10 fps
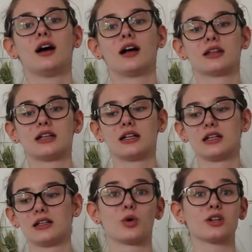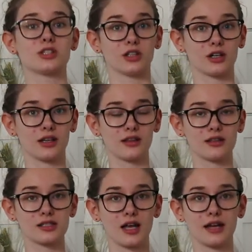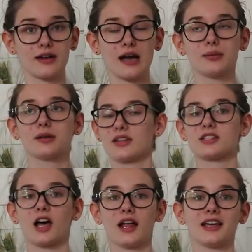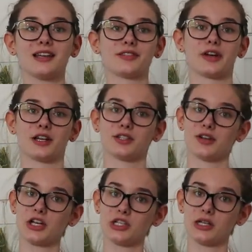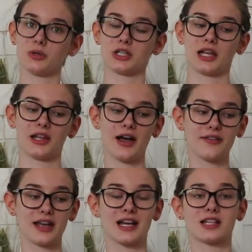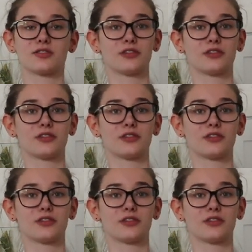a little more sturdy than the Solly wrap. The Solly is very stretchy, which I love, and it's